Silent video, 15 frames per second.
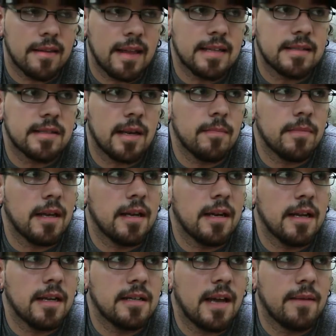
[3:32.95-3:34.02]
That's something
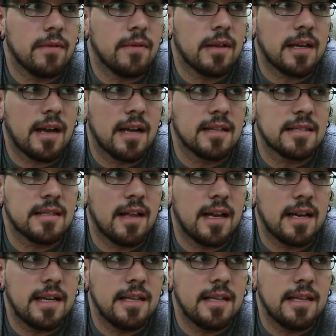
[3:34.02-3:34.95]
that definitely cuts a lot